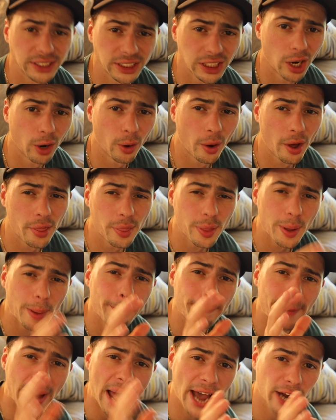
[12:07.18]
so the
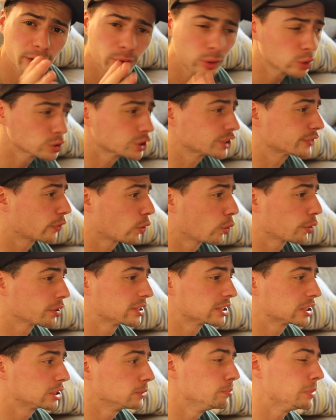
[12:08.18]
macros for
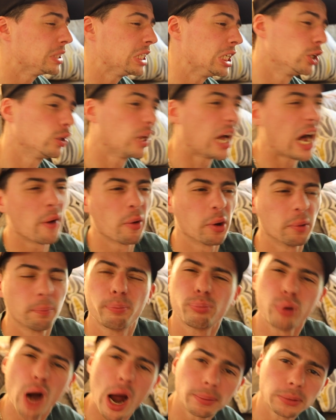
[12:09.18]
this meal, I would
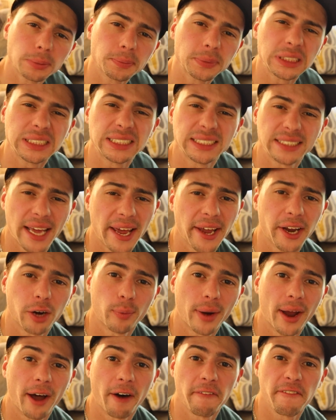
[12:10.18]
probably say
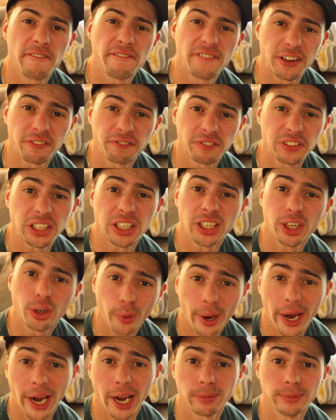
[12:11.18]
around 50
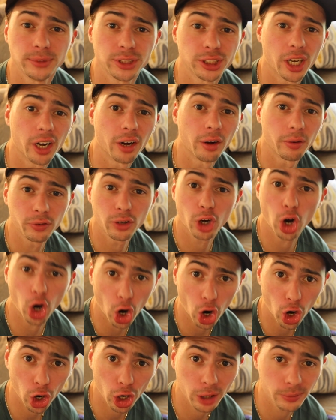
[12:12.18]
grams of
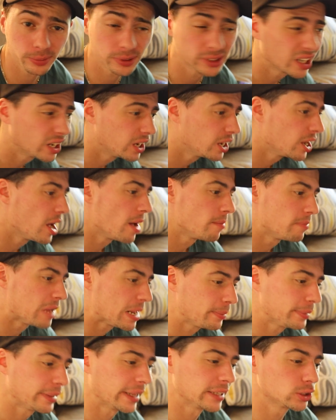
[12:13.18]
carbs,
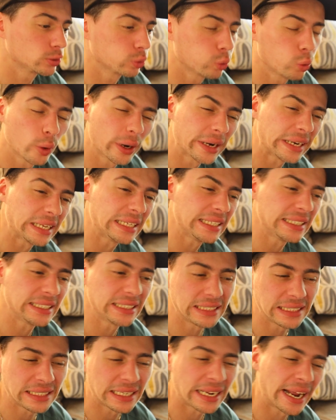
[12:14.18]
maybe like
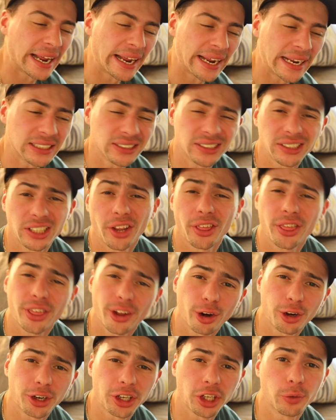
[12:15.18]
28 to
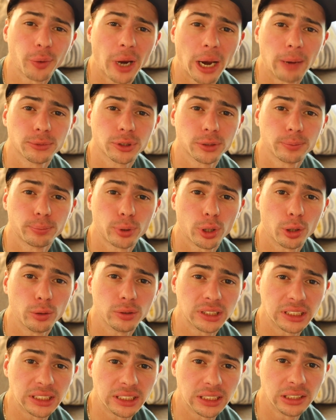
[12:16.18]
30 grams of
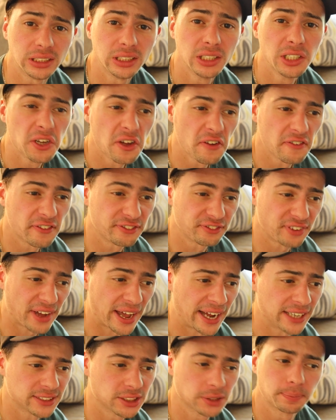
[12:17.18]
protein.
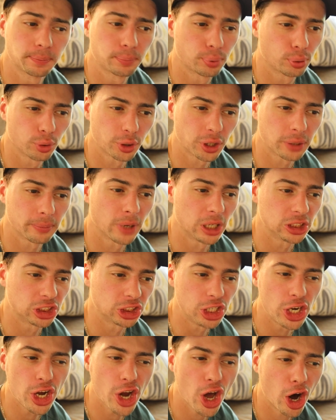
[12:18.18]
Fat's pretty much
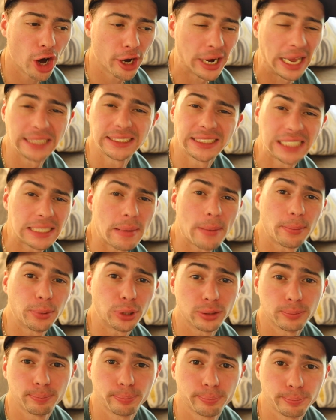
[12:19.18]
none. I'd say
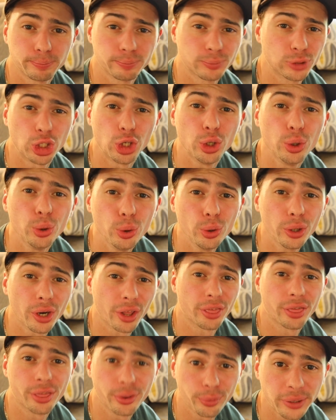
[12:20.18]
maybe 2 to
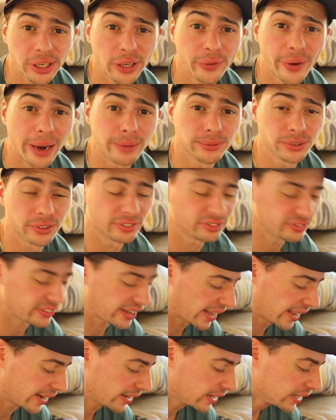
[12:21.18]
3 grams of
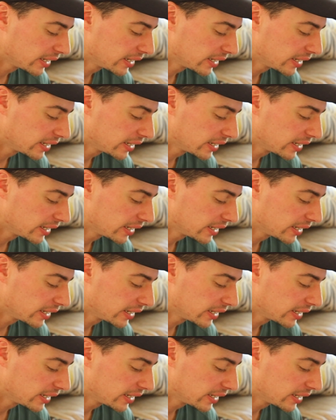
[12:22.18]
fat.